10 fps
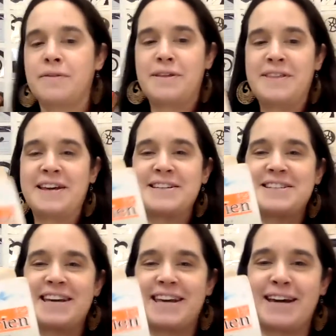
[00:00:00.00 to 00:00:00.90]
The Things
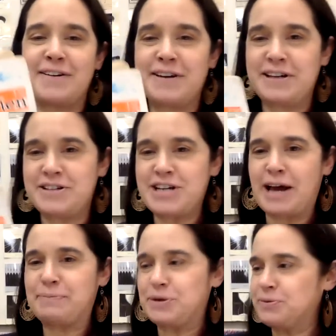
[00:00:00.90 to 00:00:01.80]
They Carried,
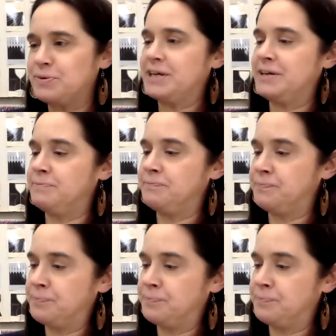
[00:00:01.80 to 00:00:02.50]
Chapter 1.